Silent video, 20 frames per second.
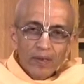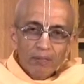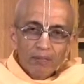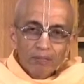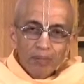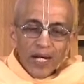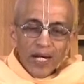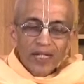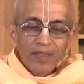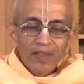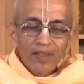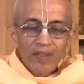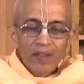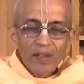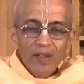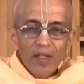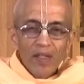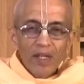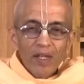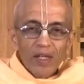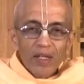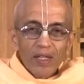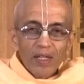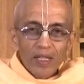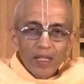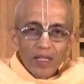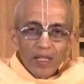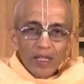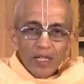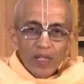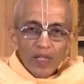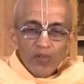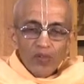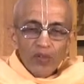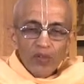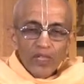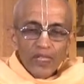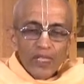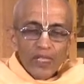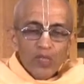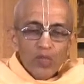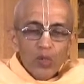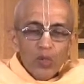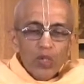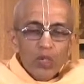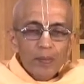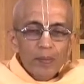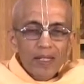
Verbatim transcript: But if it is going